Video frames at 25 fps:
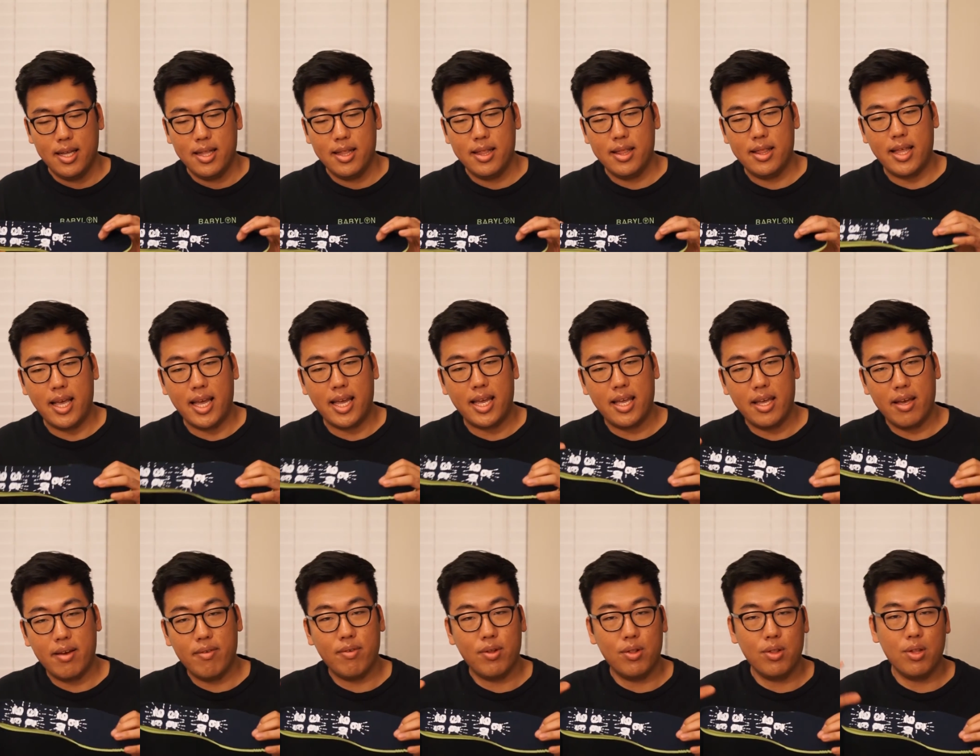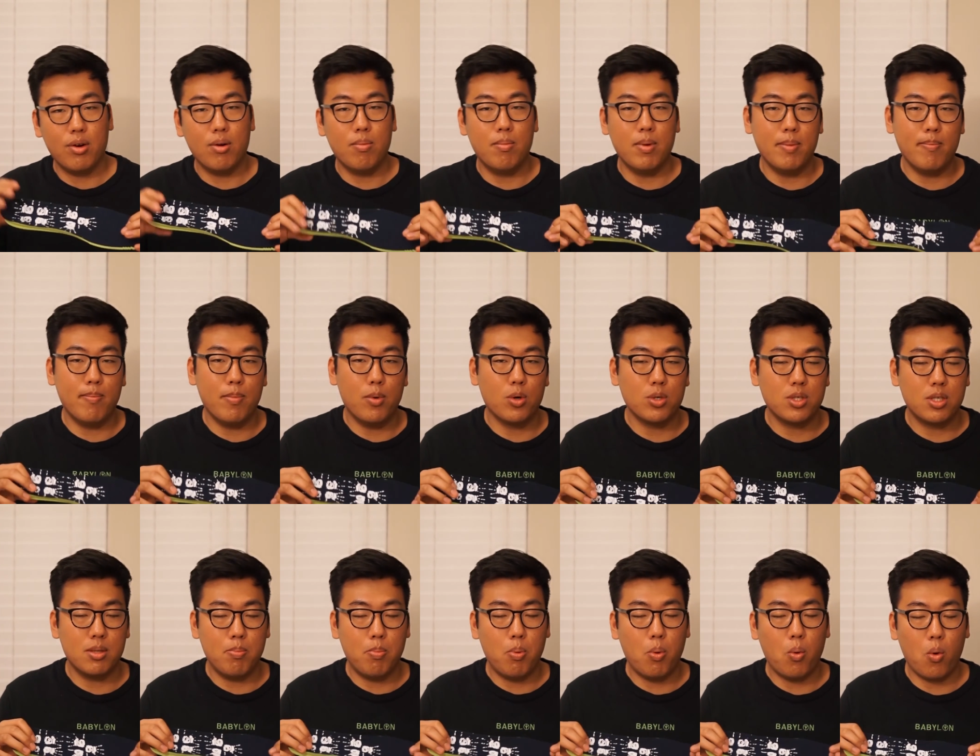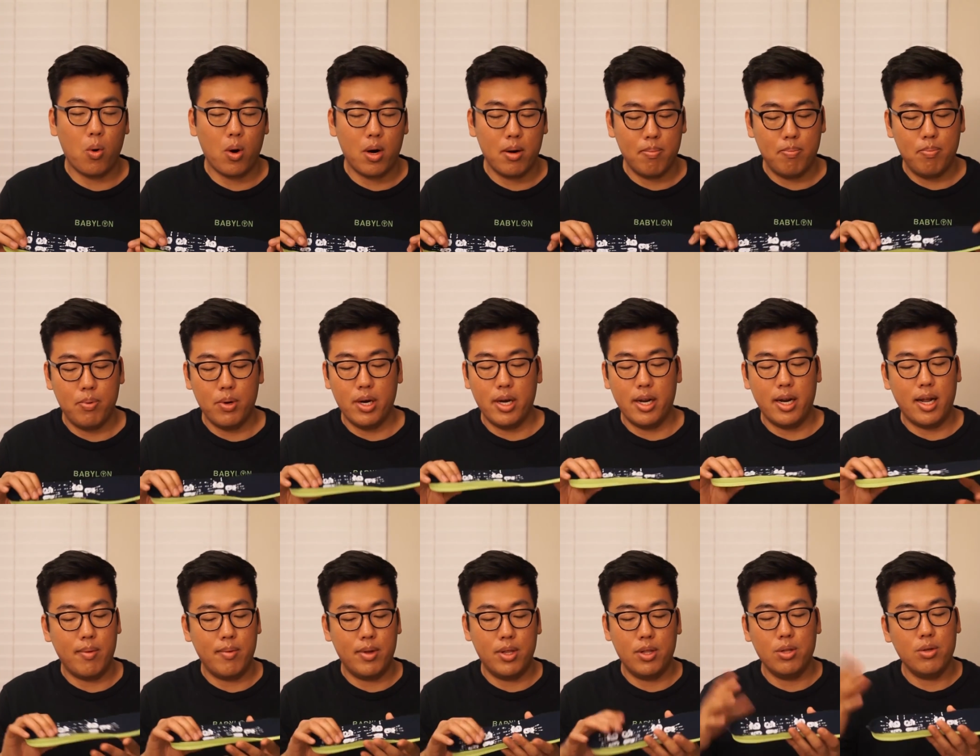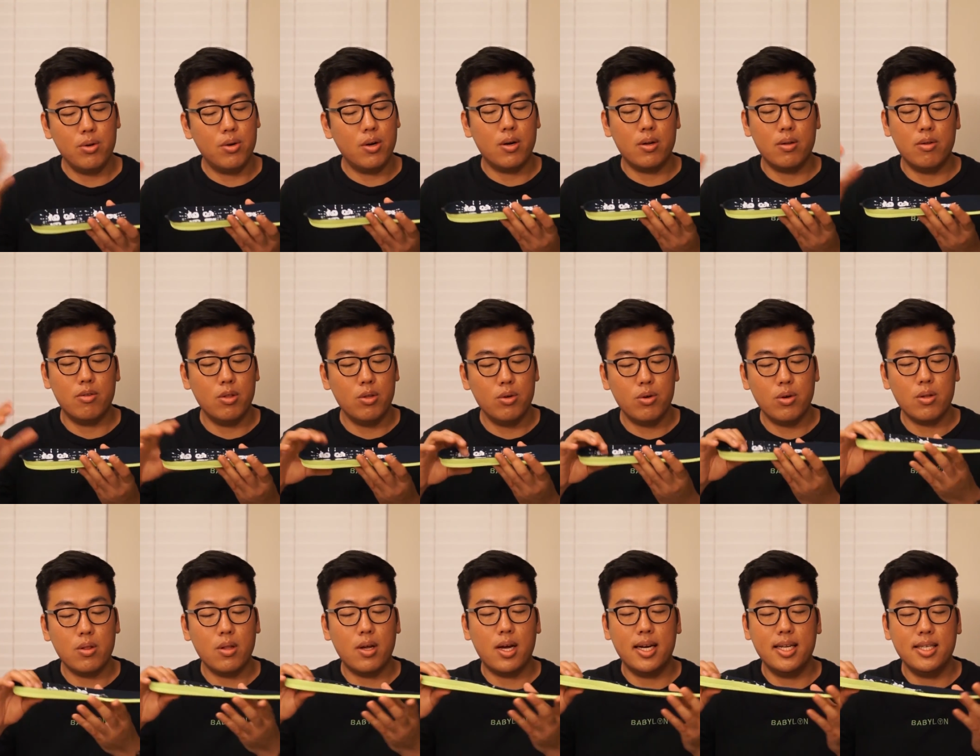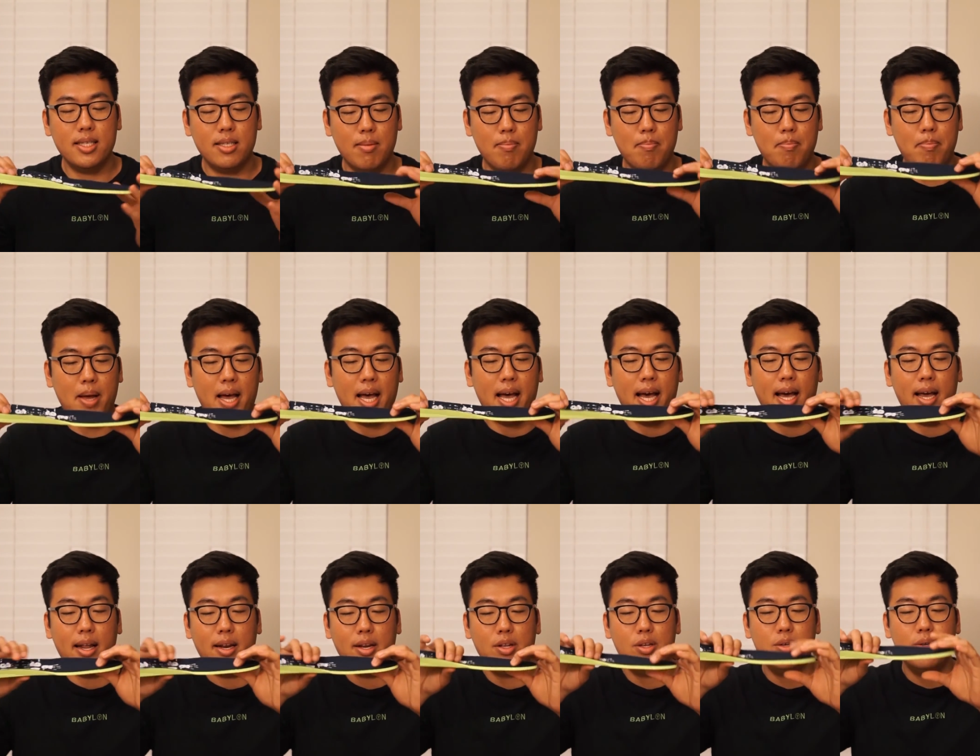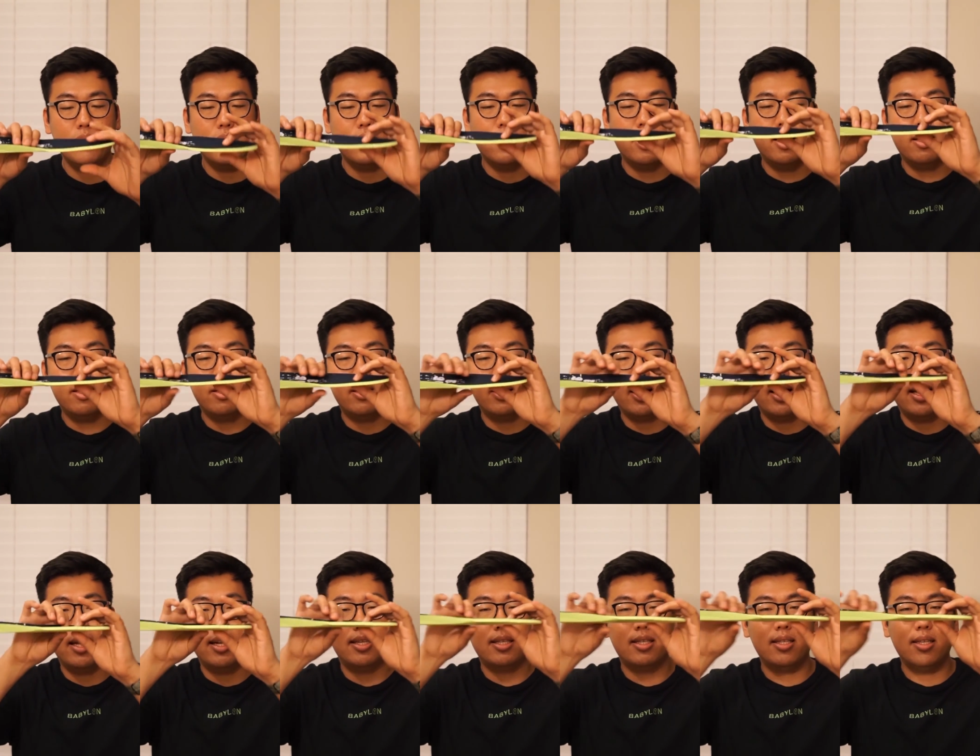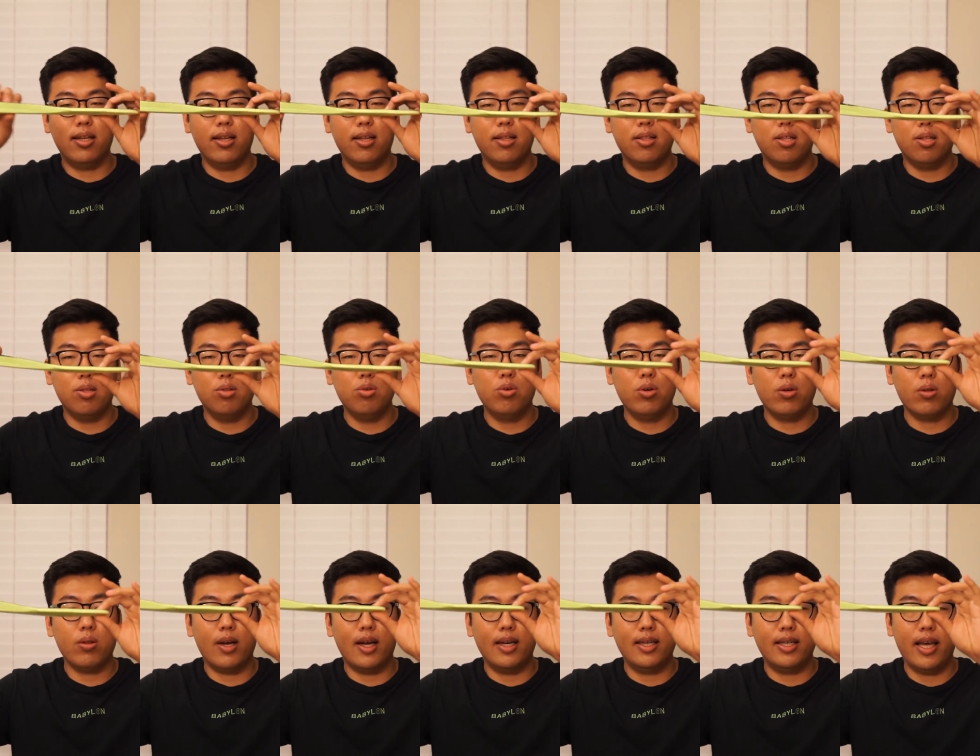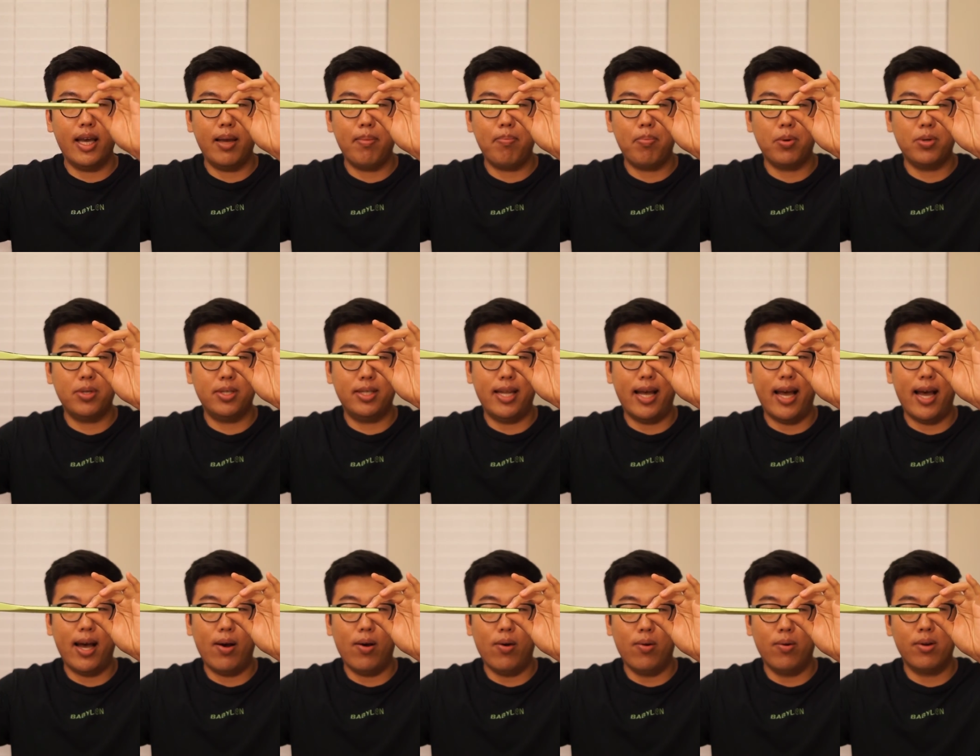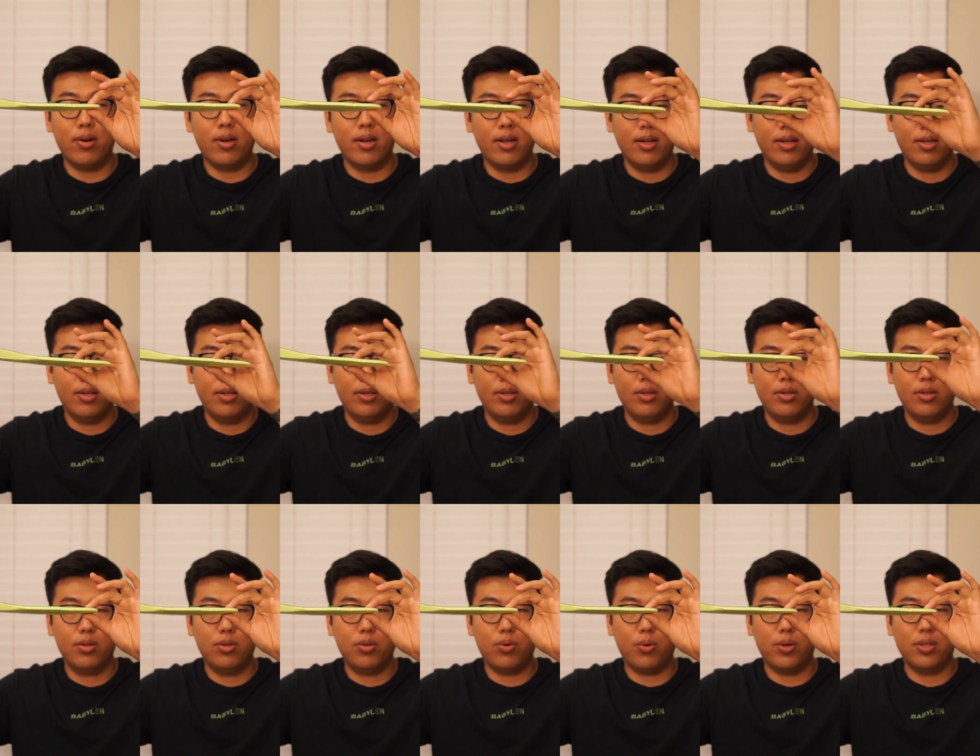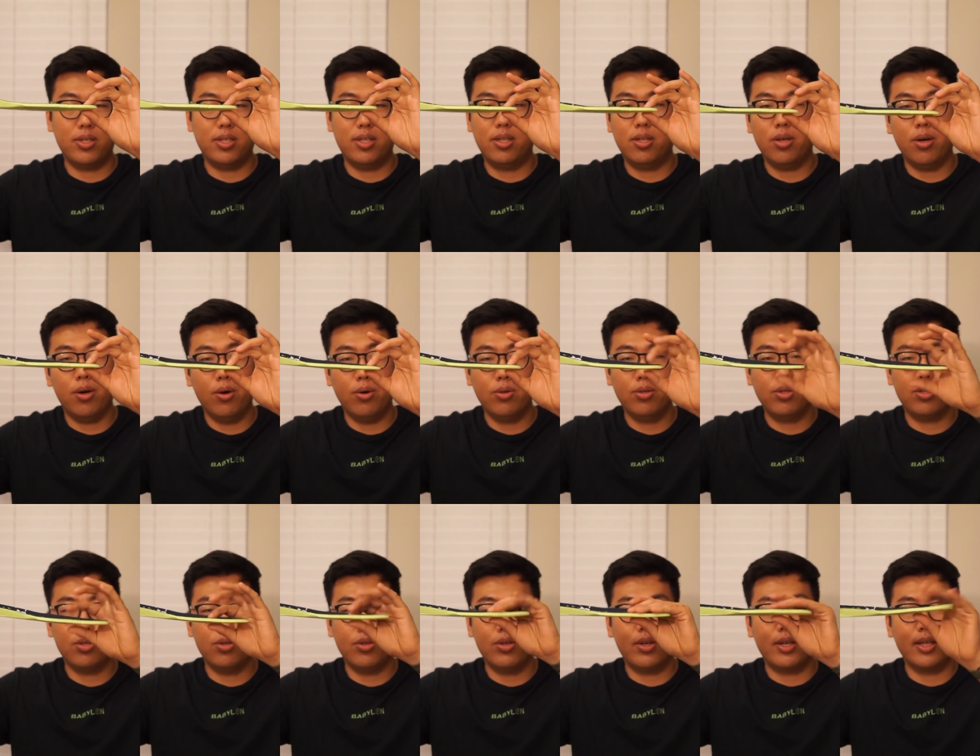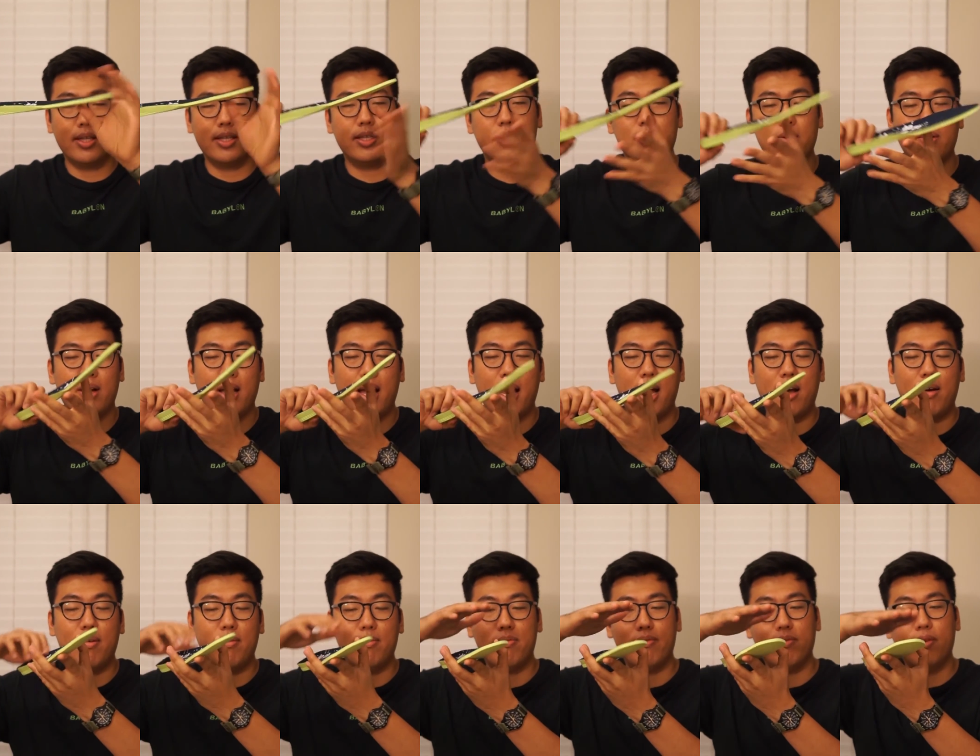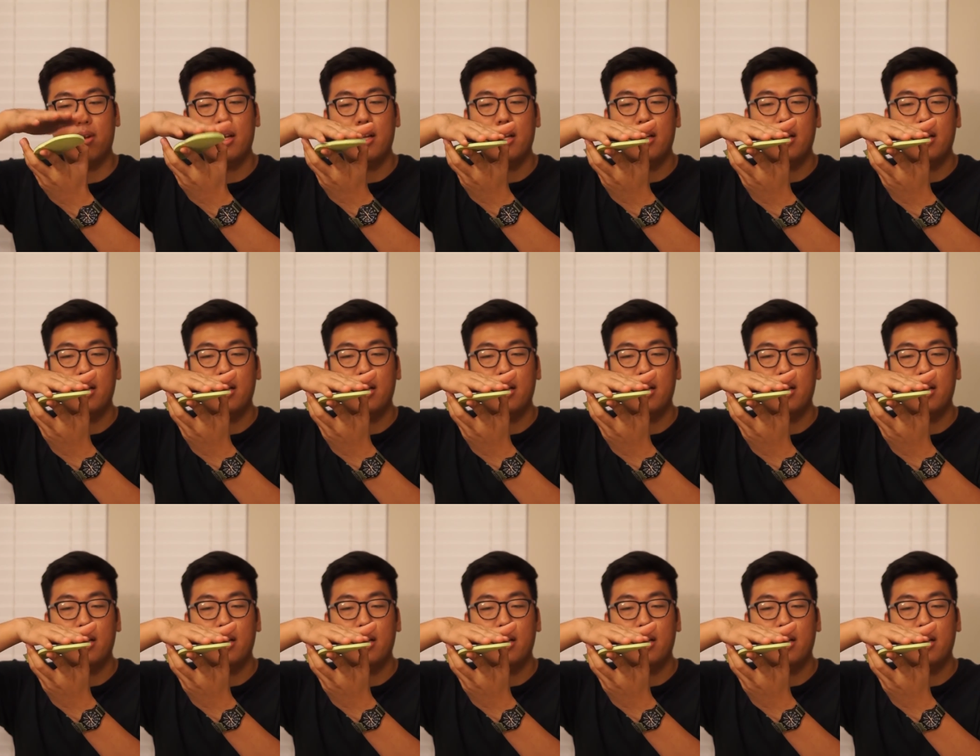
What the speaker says: they give a little bit more support, but I mean, Lunar Lawn isn't bad. The Lunar Lawn tapers down towards the toes, so you can still have